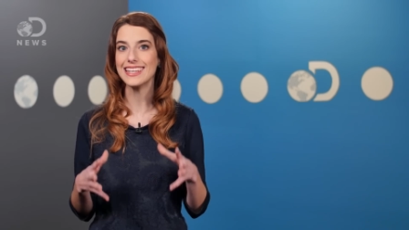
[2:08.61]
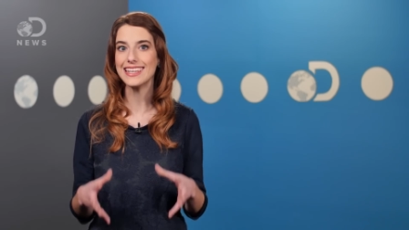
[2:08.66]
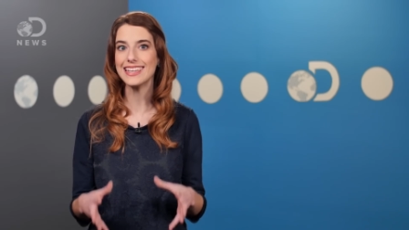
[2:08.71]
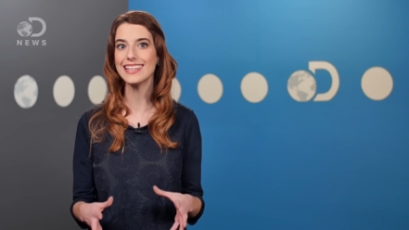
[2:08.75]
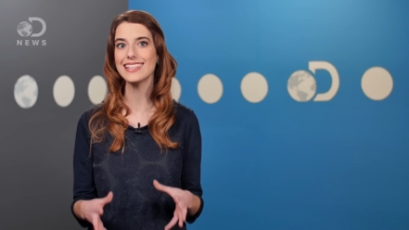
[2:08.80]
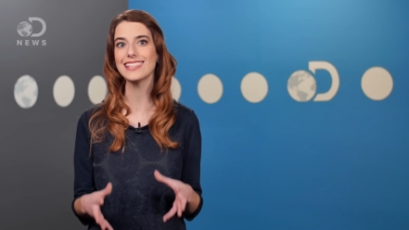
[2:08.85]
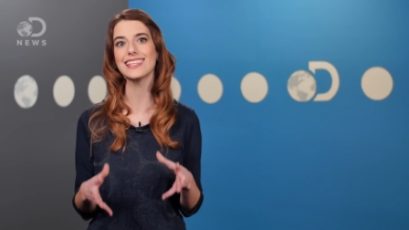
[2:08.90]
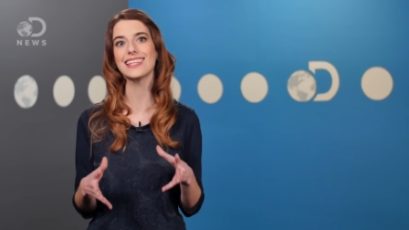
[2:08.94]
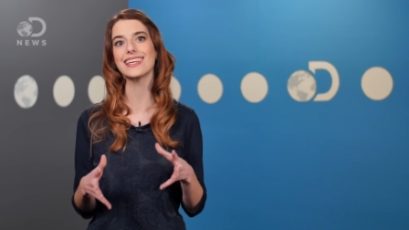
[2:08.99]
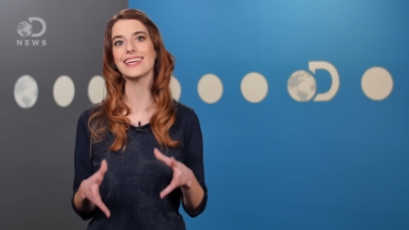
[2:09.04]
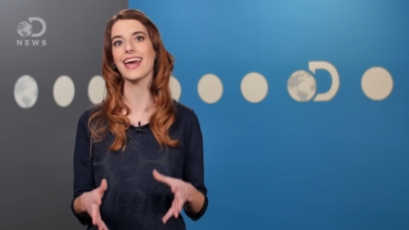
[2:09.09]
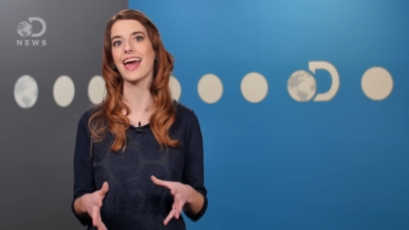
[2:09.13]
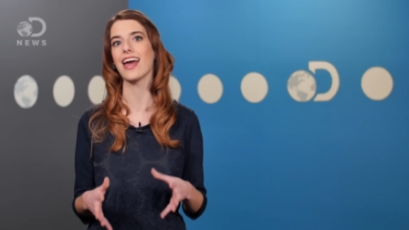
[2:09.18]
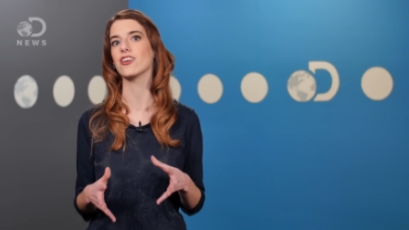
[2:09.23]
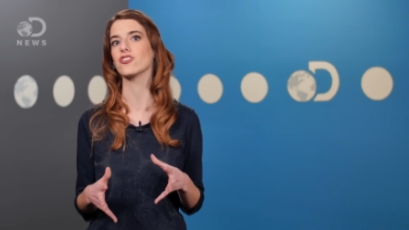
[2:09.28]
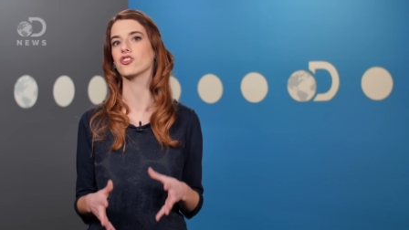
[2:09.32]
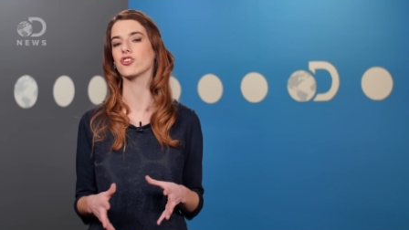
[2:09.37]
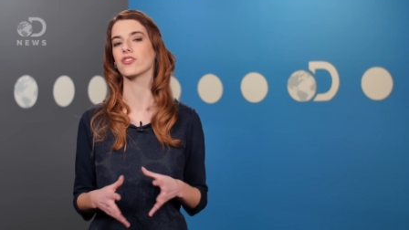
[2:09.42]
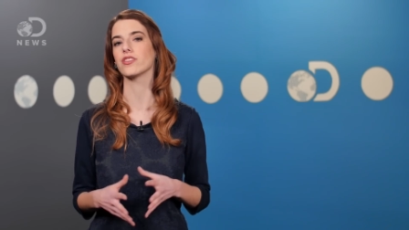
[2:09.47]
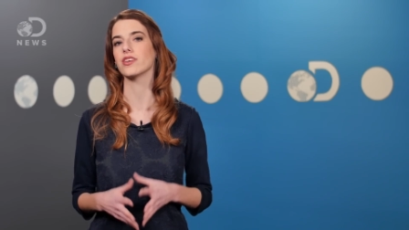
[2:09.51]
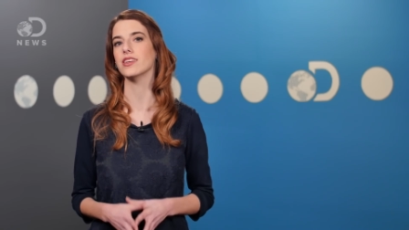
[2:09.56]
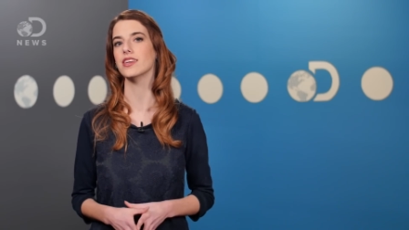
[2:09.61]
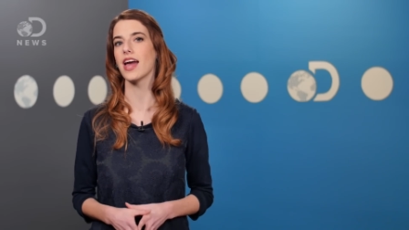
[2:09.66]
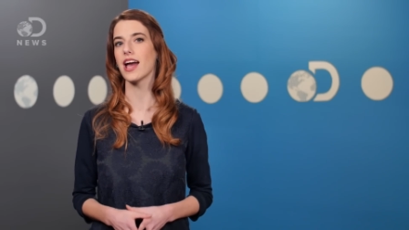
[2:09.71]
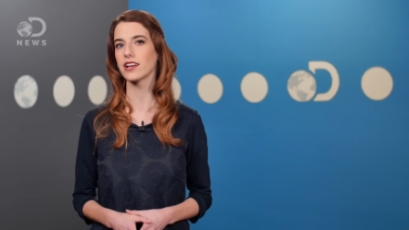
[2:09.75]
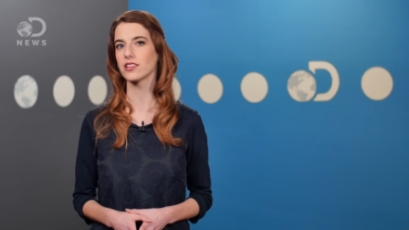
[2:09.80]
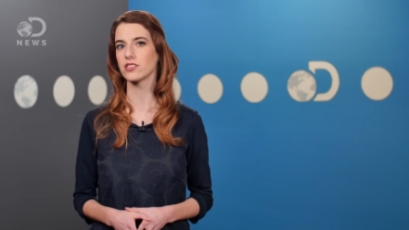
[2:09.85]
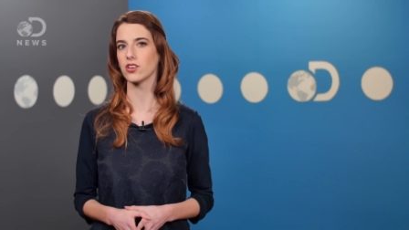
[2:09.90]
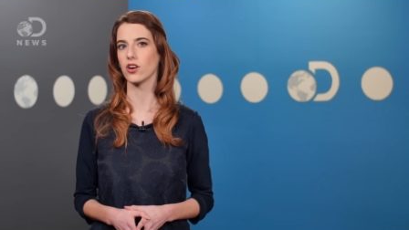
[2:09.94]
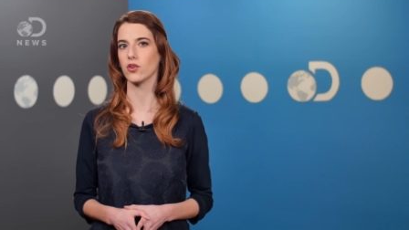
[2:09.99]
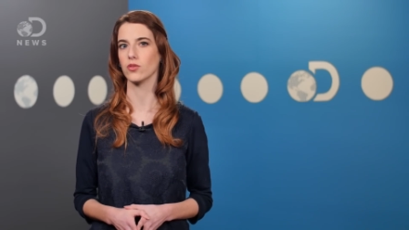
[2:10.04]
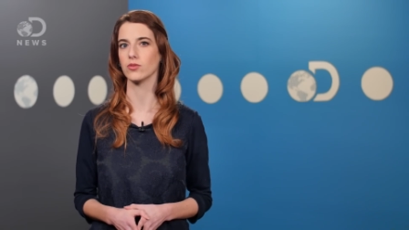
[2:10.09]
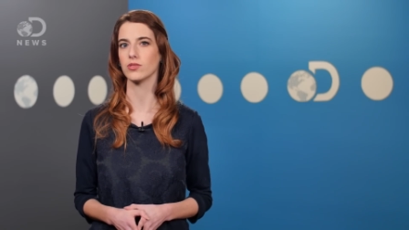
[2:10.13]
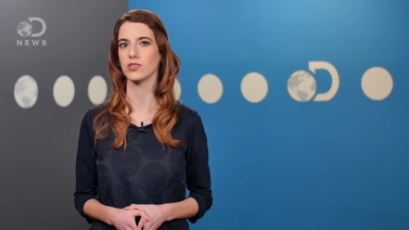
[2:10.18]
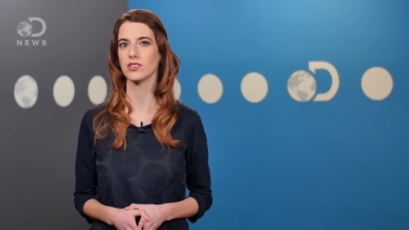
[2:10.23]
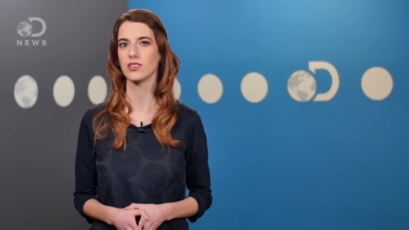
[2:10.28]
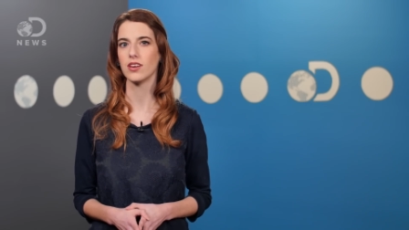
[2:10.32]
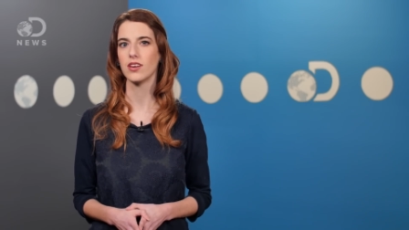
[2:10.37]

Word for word: easily enter the next host.